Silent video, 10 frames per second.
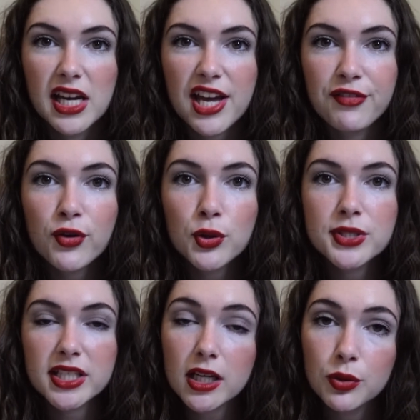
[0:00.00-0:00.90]
It
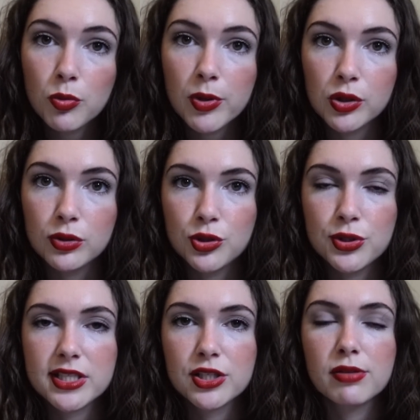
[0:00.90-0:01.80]
follows a young woman who
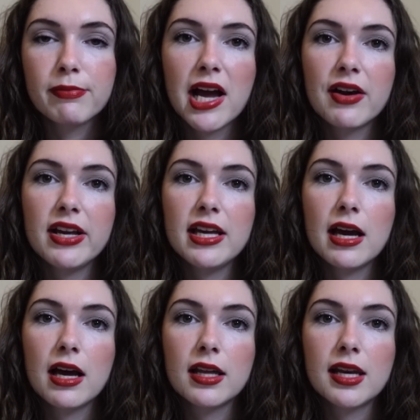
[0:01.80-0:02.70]
chooses to marry
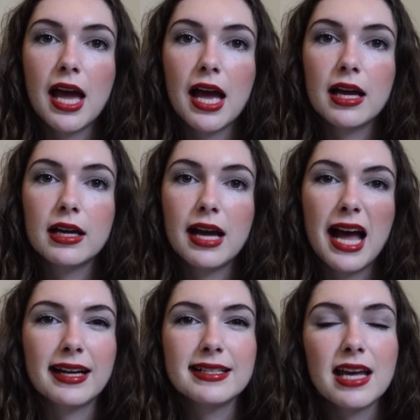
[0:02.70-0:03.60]
an
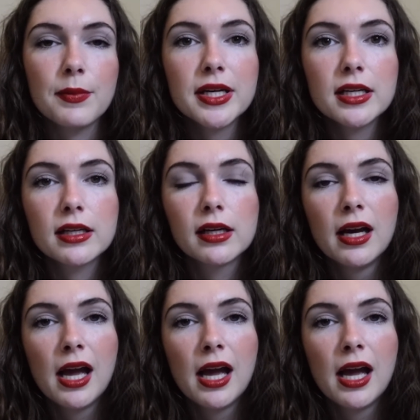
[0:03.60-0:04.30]
academic,